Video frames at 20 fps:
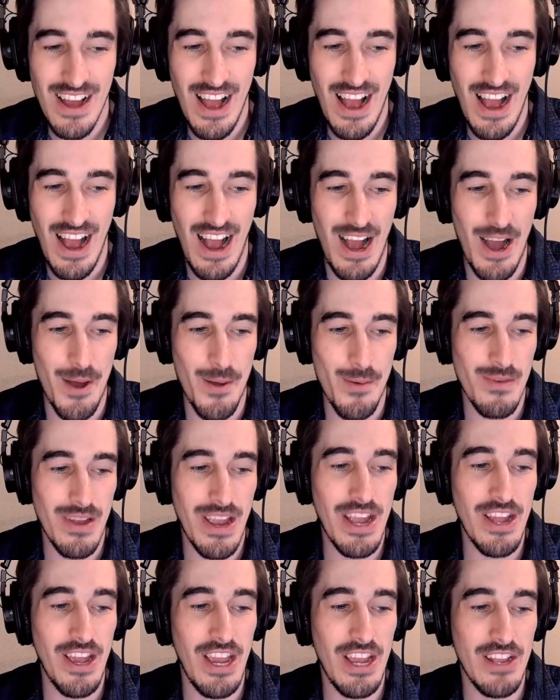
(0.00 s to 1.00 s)

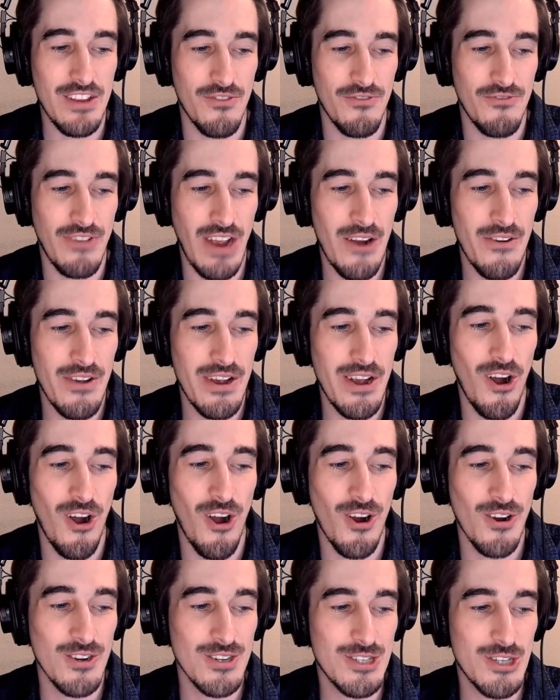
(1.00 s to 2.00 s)
It's very
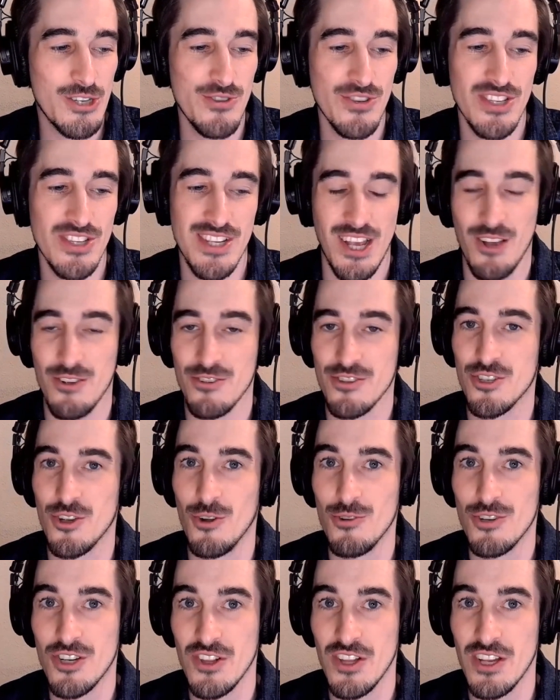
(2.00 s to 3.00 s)
hard to sell
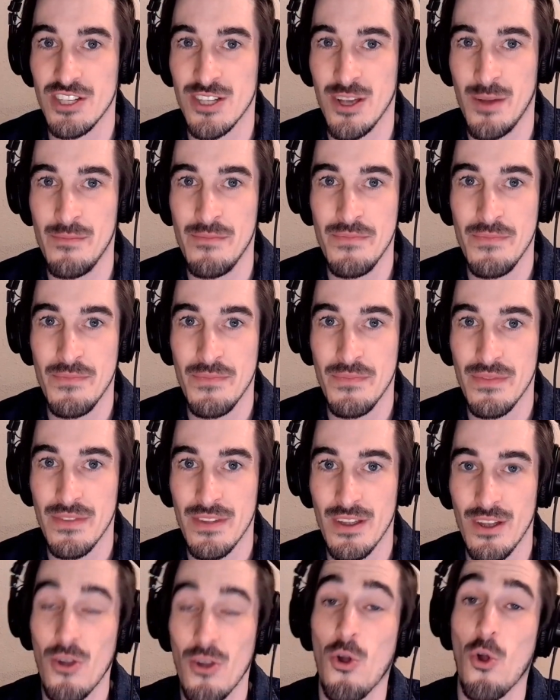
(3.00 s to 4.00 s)
socialism,
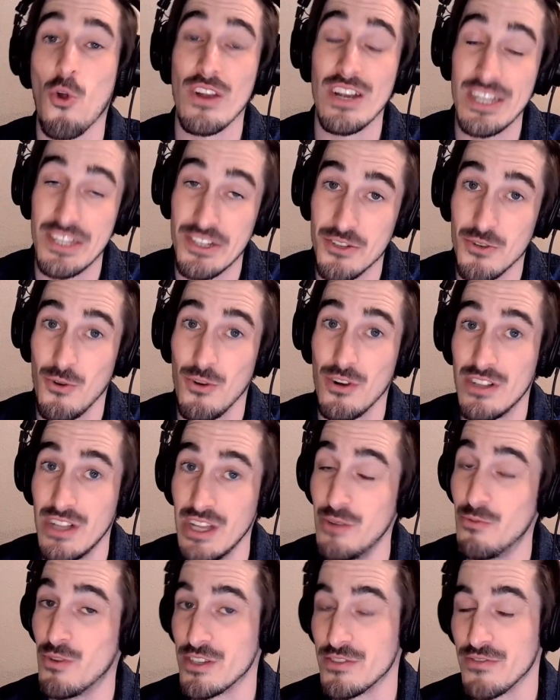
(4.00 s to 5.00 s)
or historically
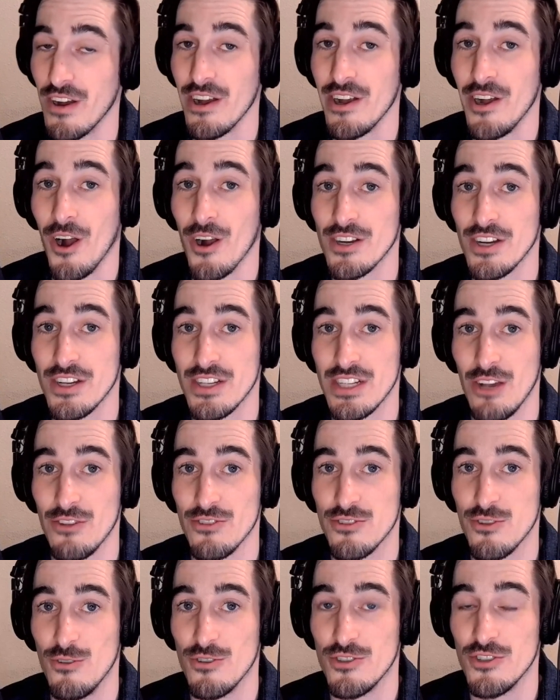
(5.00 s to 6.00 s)
was very hard to sell
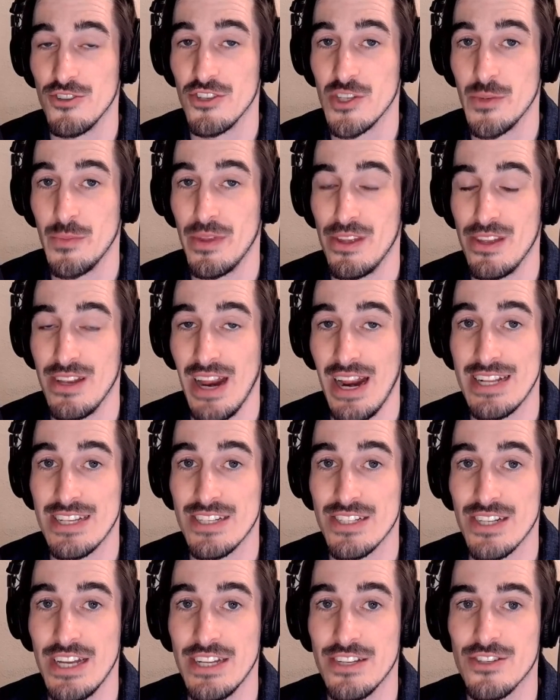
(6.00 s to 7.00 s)
socialism in the United
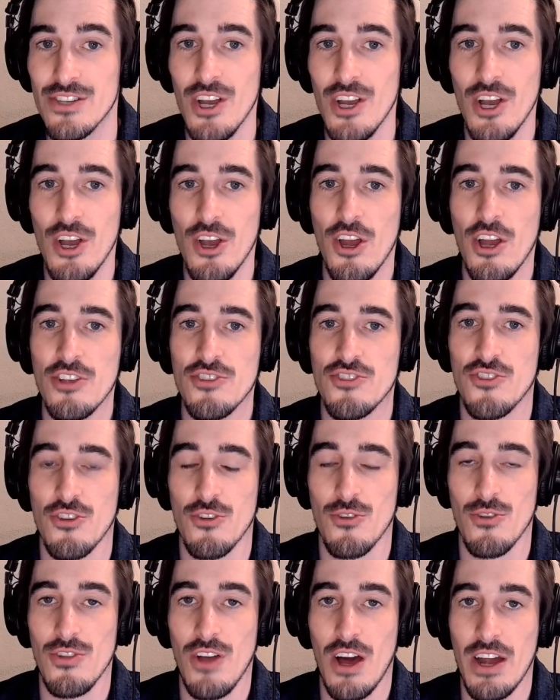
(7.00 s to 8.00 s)
States. So there are a
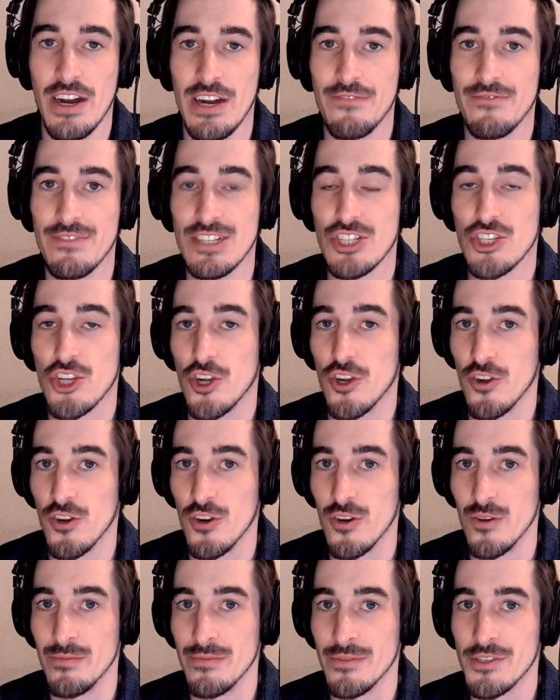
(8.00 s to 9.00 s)
lot of different
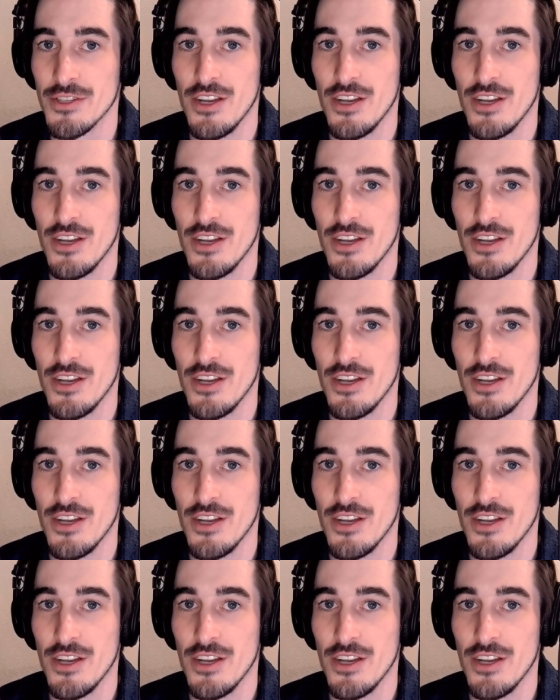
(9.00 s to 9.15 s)
terms